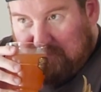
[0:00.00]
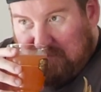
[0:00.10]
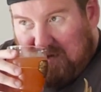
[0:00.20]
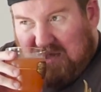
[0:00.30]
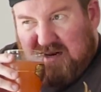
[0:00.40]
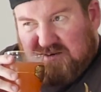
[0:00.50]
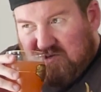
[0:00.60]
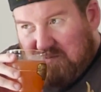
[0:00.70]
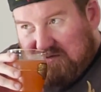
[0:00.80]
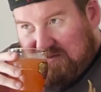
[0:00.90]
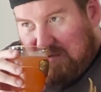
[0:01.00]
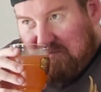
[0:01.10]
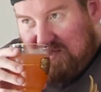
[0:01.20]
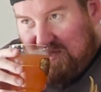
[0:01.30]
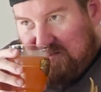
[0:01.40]
Again, it's too much
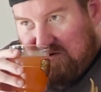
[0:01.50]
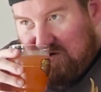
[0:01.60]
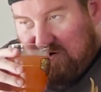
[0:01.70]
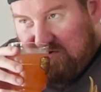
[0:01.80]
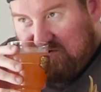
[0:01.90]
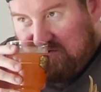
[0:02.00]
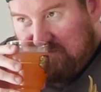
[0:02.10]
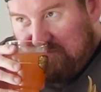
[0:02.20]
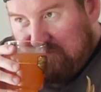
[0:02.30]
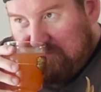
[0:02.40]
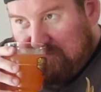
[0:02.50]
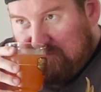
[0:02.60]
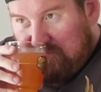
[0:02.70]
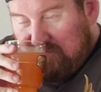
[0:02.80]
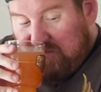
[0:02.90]
lemony on the nose.
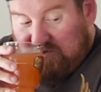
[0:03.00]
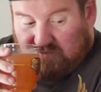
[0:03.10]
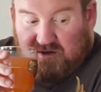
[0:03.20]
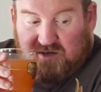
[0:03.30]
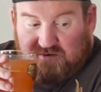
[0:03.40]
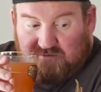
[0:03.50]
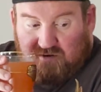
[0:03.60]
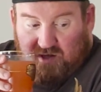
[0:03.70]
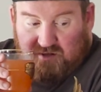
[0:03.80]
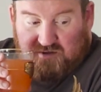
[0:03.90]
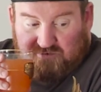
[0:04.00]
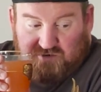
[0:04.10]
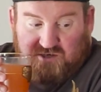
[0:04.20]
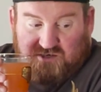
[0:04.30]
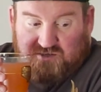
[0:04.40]
It's really
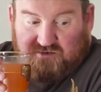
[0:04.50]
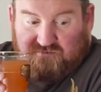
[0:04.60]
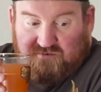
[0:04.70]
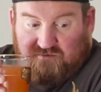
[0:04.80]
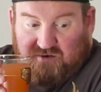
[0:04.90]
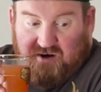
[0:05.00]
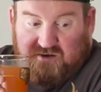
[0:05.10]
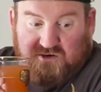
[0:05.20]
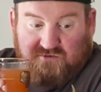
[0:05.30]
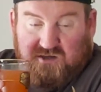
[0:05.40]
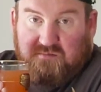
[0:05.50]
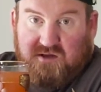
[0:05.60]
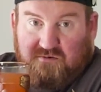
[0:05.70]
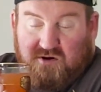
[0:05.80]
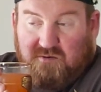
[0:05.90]
just a very creamy
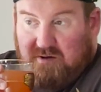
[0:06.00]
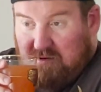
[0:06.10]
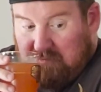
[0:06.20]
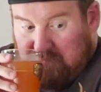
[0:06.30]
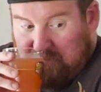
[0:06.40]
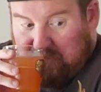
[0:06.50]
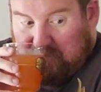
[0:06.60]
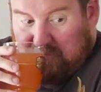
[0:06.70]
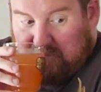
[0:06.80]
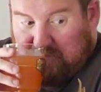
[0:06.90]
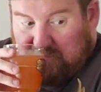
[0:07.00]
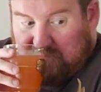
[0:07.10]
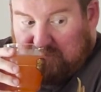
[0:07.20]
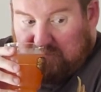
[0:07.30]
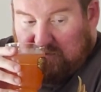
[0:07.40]
aroma
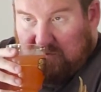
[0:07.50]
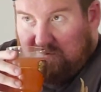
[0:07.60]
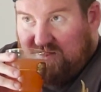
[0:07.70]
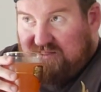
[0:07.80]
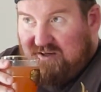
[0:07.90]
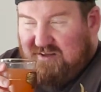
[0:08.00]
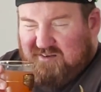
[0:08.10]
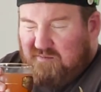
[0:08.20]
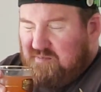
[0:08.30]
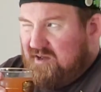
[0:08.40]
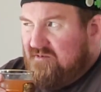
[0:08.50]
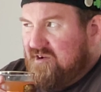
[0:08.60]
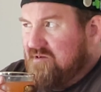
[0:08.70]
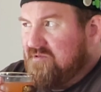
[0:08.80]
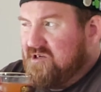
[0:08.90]
with something of
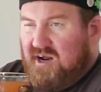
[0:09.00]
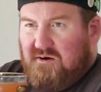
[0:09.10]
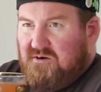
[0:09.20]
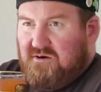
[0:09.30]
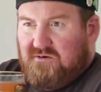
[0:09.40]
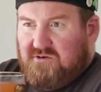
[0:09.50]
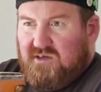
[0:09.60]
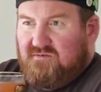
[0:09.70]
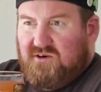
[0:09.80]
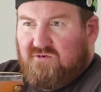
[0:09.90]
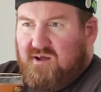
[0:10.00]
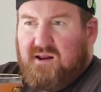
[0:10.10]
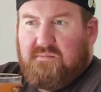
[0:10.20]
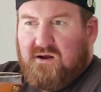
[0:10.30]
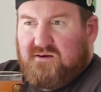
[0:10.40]
a cherry or even
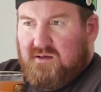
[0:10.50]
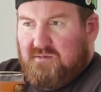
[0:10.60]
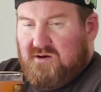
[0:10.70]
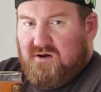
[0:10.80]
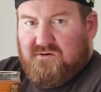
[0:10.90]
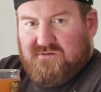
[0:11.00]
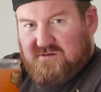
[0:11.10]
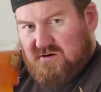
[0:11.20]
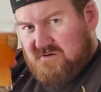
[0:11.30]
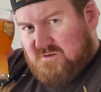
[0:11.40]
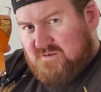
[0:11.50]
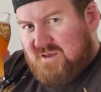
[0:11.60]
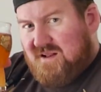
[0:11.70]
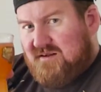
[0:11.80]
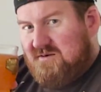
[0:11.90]
cranberry type of note. So let's
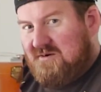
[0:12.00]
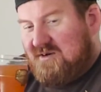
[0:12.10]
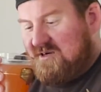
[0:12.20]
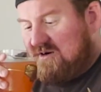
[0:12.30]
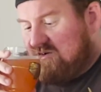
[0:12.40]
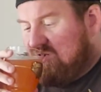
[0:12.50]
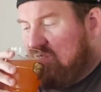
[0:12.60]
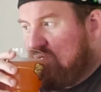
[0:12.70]
get into it. Cheers.